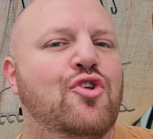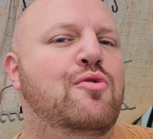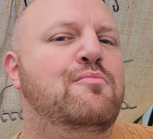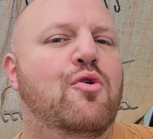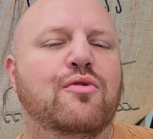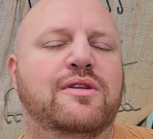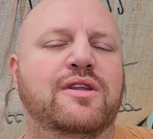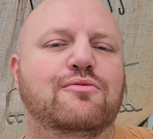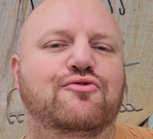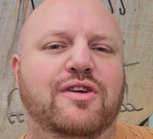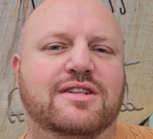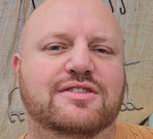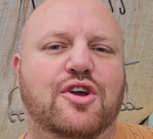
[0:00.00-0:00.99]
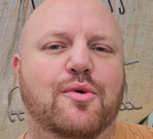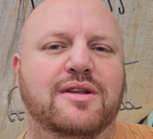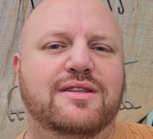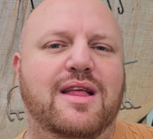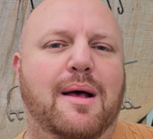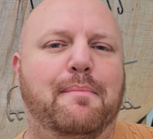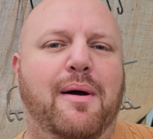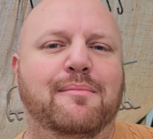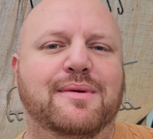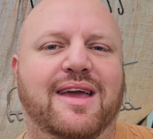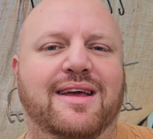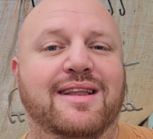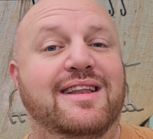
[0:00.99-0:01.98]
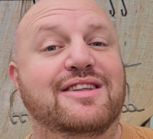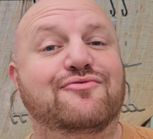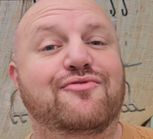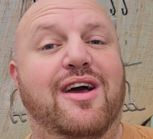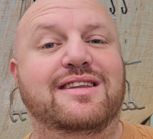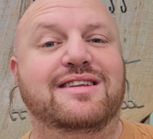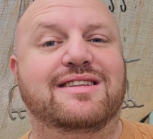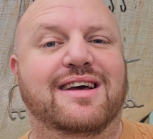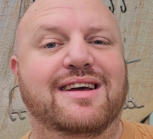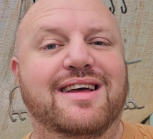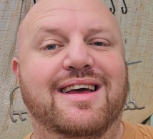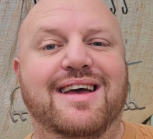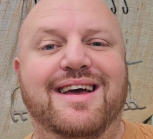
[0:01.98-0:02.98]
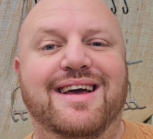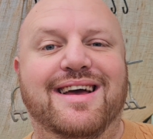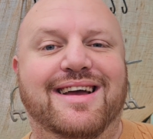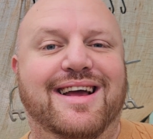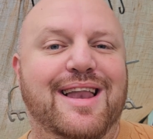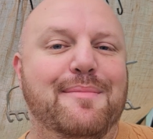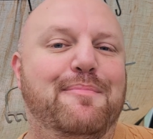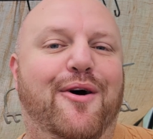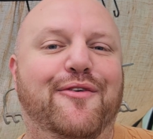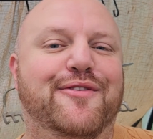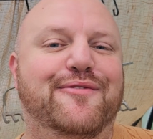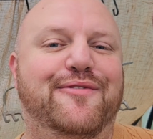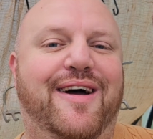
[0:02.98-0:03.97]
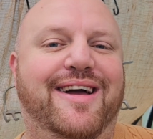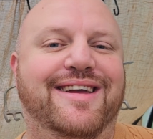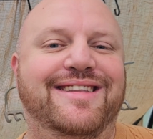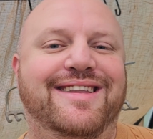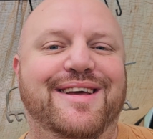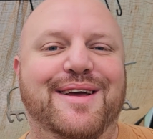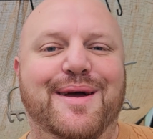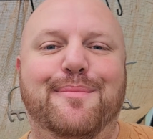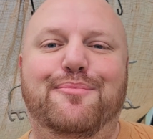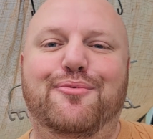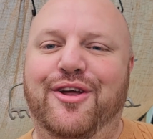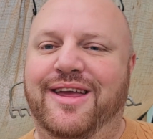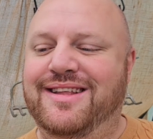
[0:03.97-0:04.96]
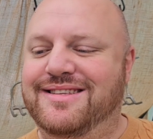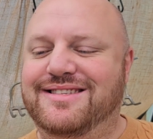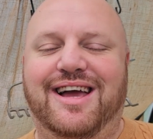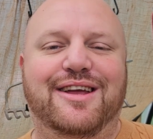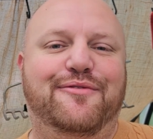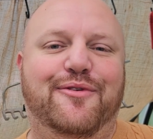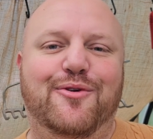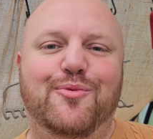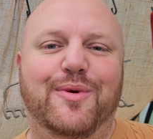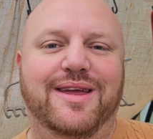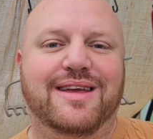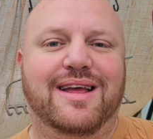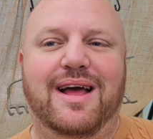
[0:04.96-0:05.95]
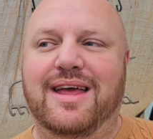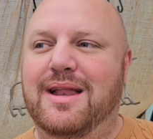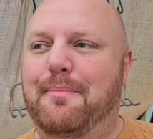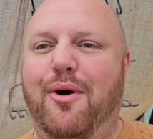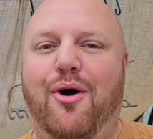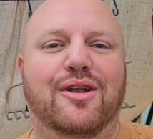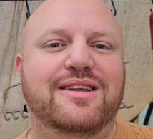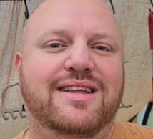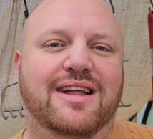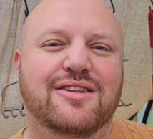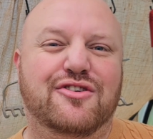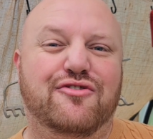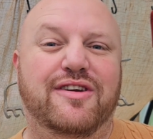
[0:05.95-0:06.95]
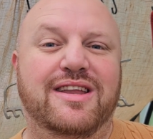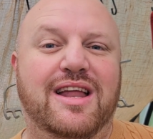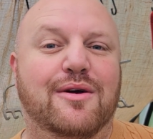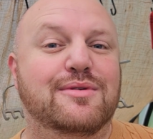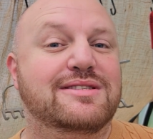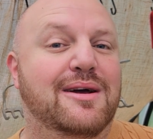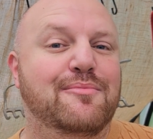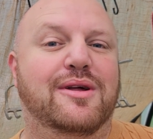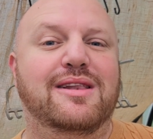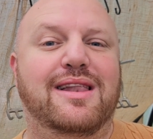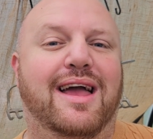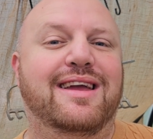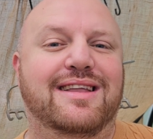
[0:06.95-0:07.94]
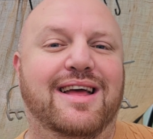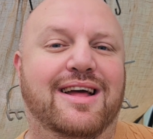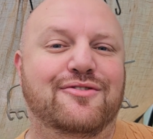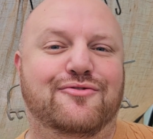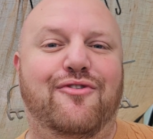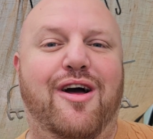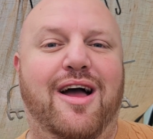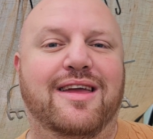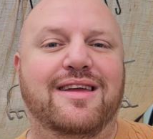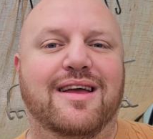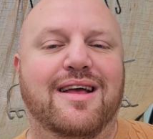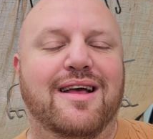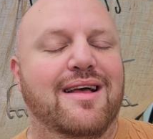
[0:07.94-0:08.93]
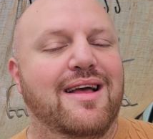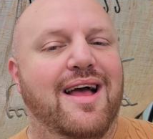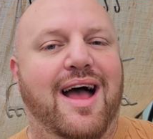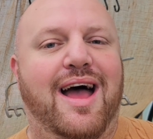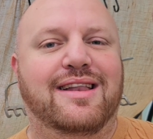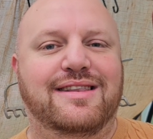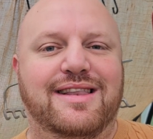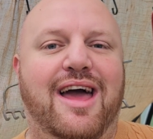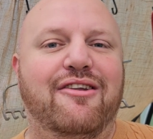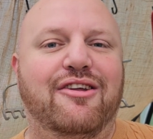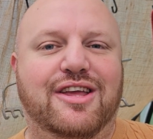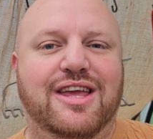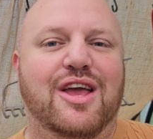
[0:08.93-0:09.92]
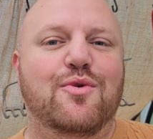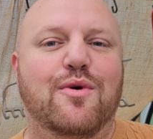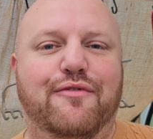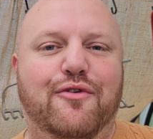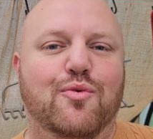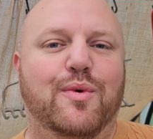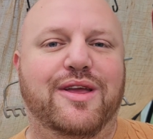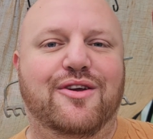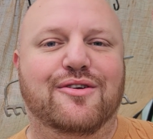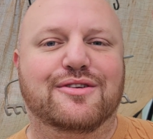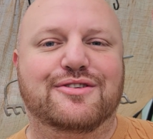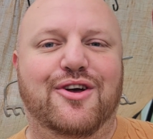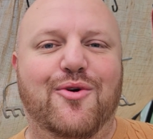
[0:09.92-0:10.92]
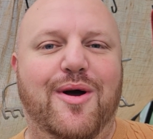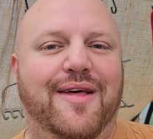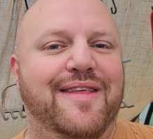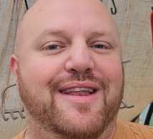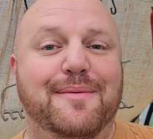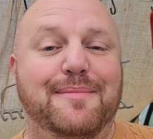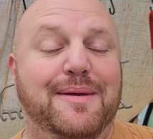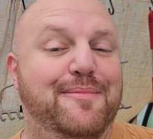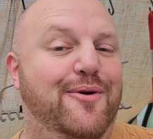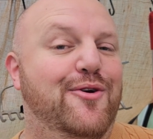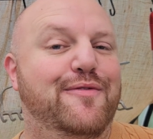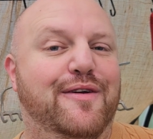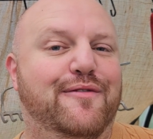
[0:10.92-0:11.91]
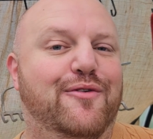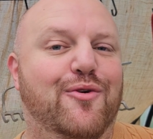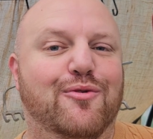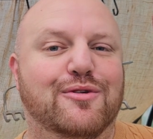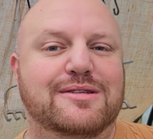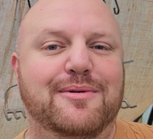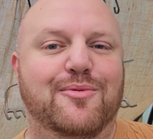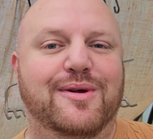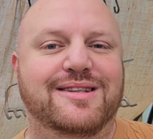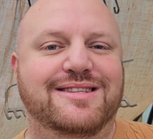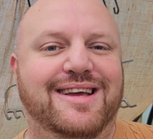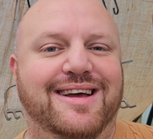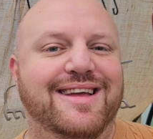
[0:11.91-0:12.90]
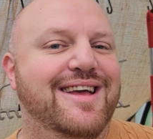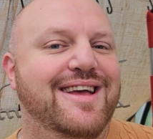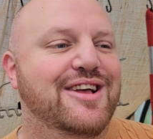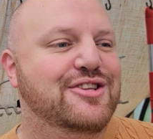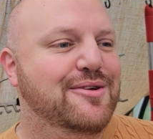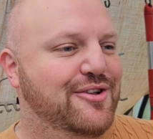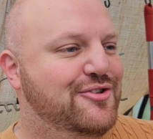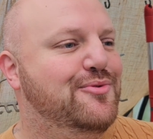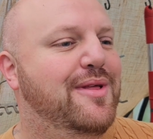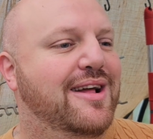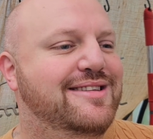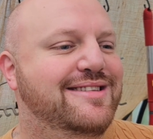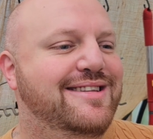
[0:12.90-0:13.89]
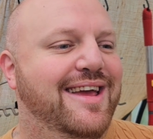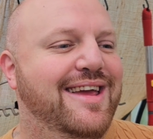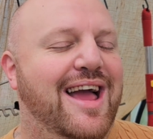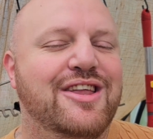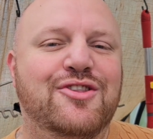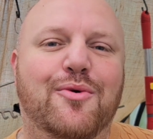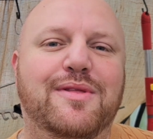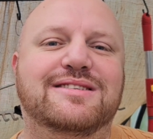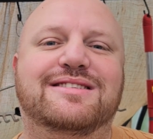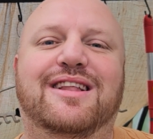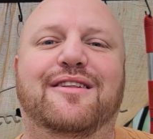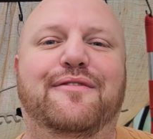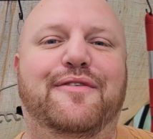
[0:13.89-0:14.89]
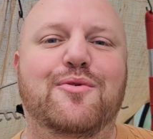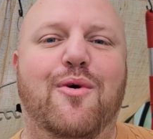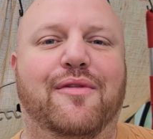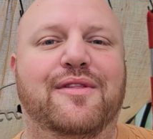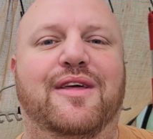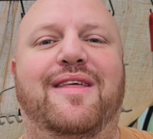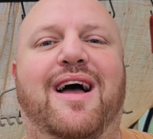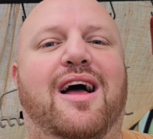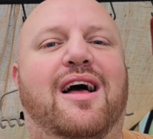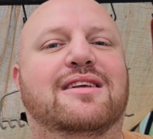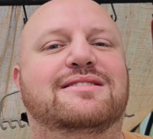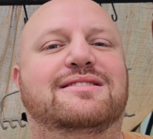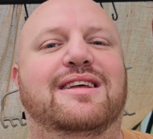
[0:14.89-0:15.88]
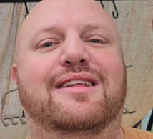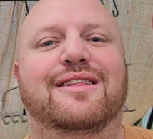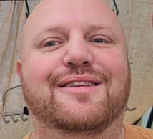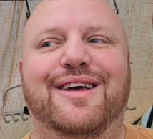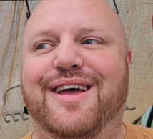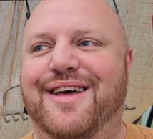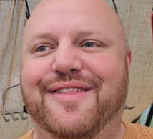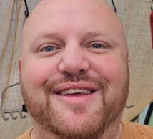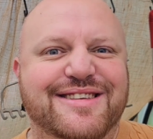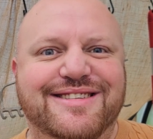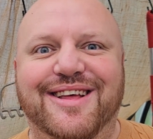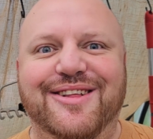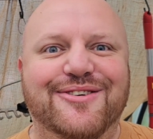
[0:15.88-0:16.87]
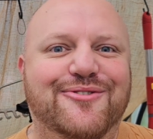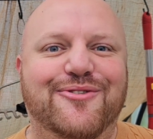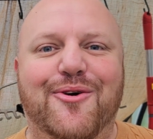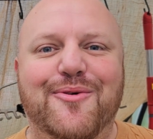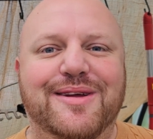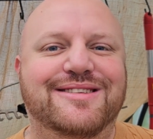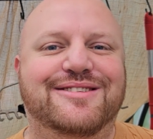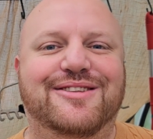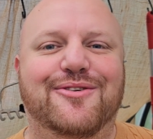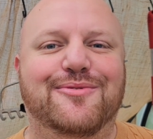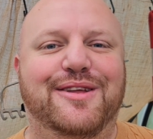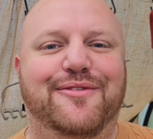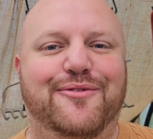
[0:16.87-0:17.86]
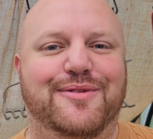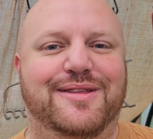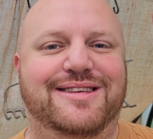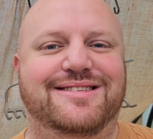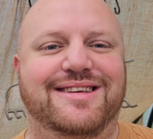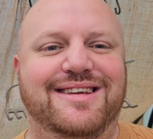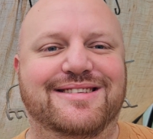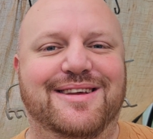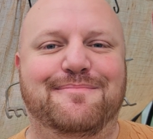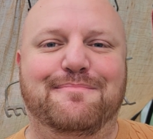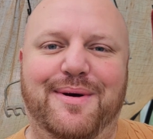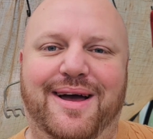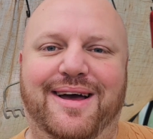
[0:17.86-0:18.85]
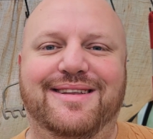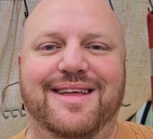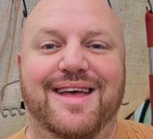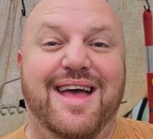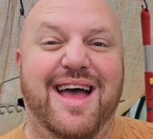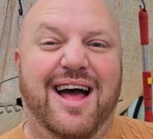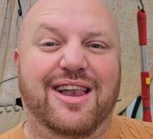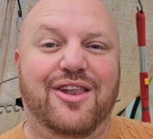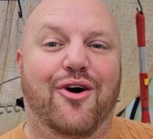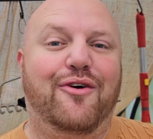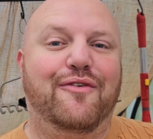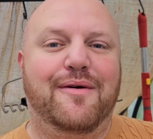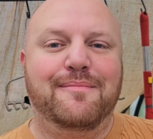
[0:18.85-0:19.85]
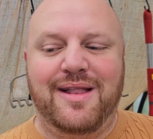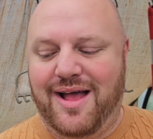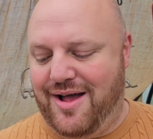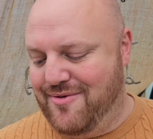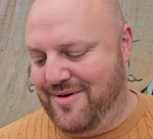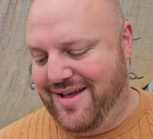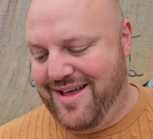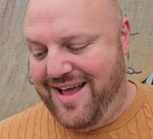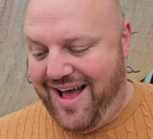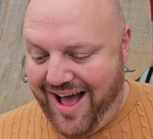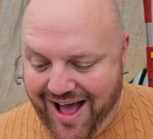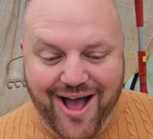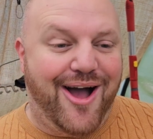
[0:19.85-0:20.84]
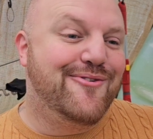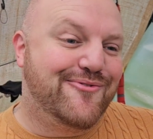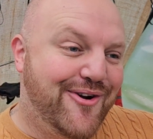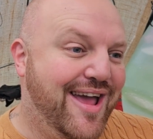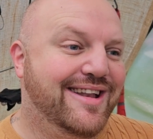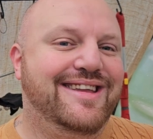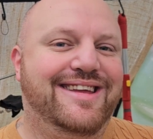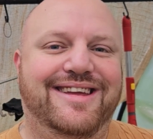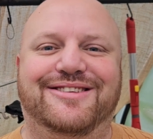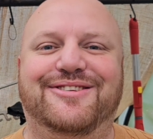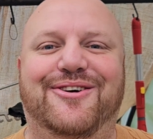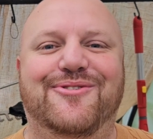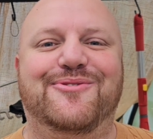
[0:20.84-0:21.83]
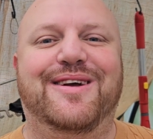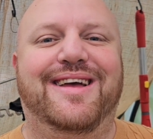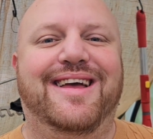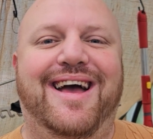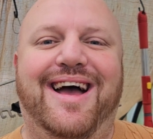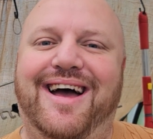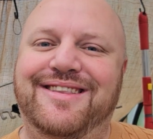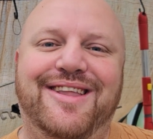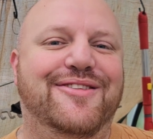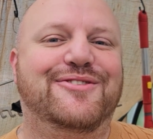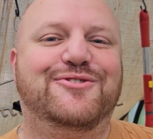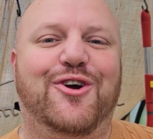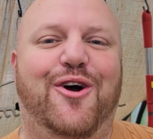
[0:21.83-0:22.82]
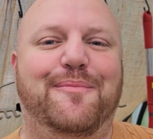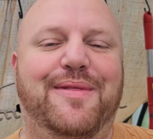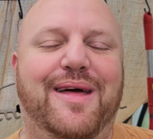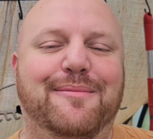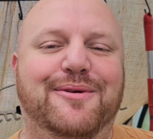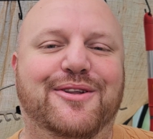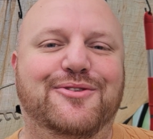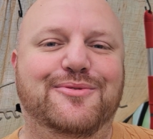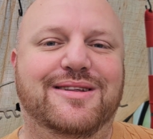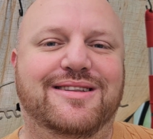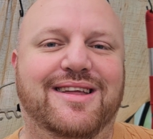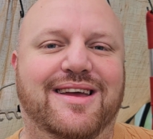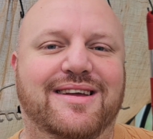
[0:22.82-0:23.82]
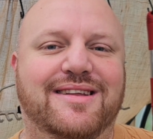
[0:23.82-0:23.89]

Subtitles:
more nutrients going into that pumpkin, and it's ready to clip off the vine, bring inside for a week in a polytunnel greenhouse somewhere light and dry, and let it cure for a week or so, and then it'll be perfect for autumn and winter. So I'm going to do that today. I know there's still a few on there that are they're still growing slowly through the season, but a lot of them now are ready. So another job that I'm going to do today.